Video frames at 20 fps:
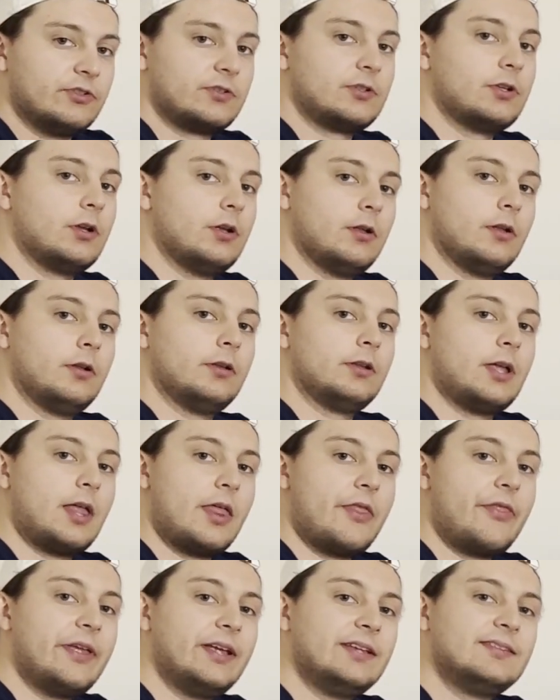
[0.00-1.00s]
is called
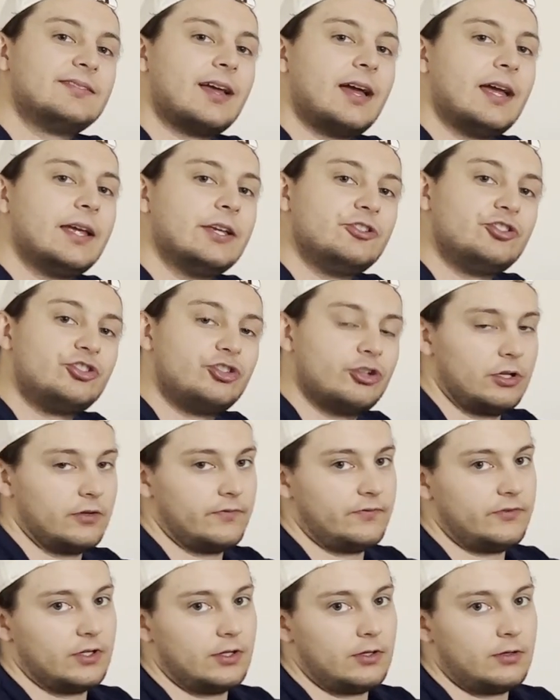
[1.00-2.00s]
Things I Should
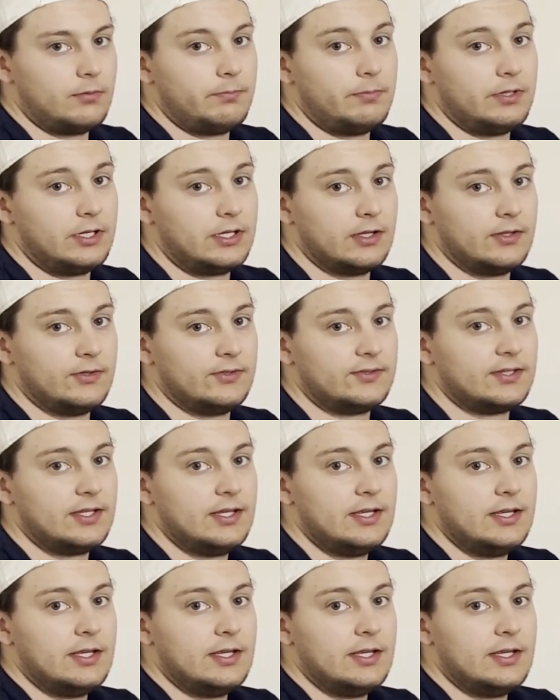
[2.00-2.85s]
Have Done because